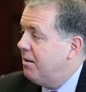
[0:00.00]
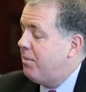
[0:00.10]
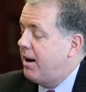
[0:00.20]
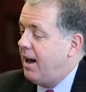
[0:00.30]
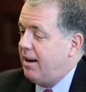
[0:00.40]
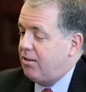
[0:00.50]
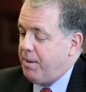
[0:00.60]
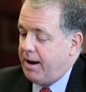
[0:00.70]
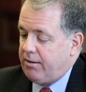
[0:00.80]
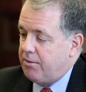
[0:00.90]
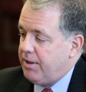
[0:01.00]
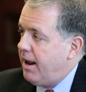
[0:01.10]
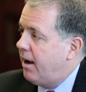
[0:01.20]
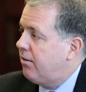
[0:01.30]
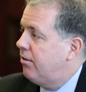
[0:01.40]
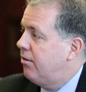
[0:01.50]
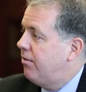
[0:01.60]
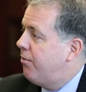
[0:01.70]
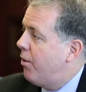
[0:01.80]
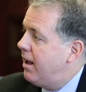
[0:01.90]
but I expect over the
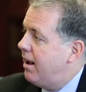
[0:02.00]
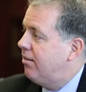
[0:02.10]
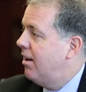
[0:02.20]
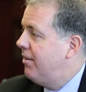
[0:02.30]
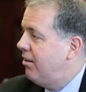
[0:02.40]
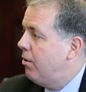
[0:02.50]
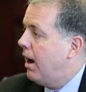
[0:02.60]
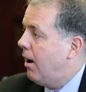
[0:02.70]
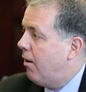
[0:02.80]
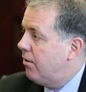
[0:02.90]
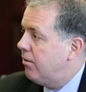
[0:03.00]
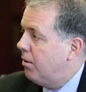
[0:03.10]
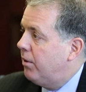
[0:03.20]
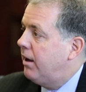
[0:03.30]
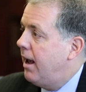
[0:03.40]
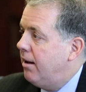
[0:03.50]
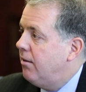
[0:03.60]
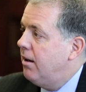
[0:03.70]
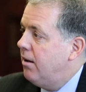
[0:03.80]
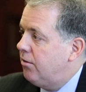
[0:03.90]
next 48, 72 hours that we'll gain
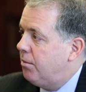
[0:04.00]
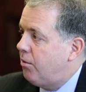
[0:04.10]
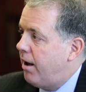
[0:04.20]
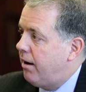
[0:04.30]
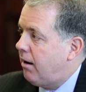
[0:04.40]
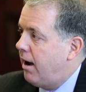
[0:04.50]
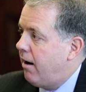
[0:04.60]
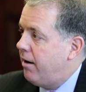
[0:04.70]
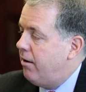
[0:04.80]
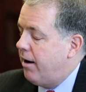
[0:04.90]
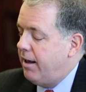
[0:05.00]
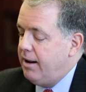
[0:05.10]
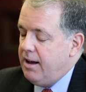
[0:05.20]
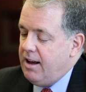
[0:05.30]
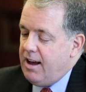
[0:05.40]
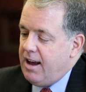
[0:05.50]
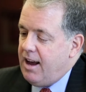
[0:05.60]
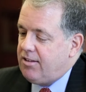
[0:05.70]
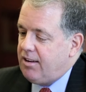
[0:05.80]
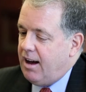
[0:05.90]
some greater clarity on it.
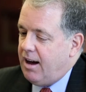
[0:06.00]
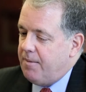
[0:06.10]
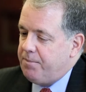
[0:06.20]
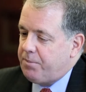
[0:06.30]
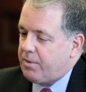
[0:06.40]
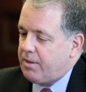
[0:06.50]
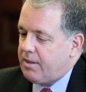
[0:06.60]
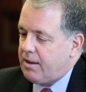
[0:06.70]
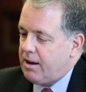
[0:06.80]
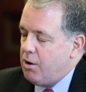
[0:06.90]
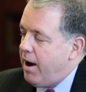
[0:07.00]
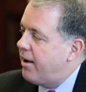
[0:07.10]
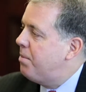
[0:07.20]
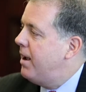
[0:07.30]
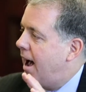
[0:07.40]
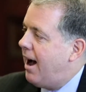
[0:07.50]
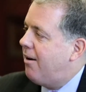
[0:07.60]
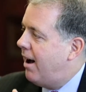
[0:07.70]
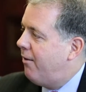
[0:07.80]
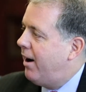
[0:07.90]
It's, you asked me
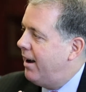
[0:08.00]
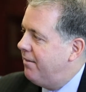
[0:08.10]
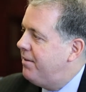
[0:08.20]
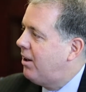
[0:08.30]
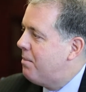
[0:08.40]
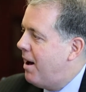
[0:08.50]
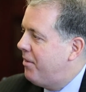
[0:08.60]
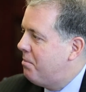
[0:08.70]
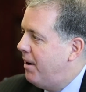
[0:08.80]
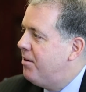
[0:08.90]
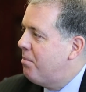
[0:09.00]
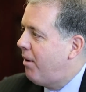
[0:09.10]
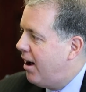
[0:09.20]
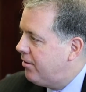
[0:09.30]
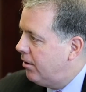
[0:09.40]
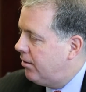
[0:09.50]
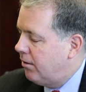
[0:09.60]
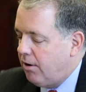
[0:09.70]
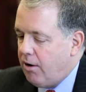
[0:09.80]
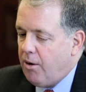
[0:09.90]
how I feel about the budget process
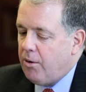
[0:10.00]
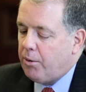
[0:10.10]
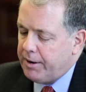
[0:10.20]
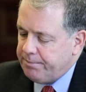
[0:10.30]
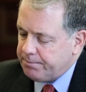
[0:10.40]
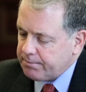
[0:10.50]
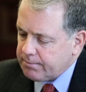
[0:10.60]
as a whole, and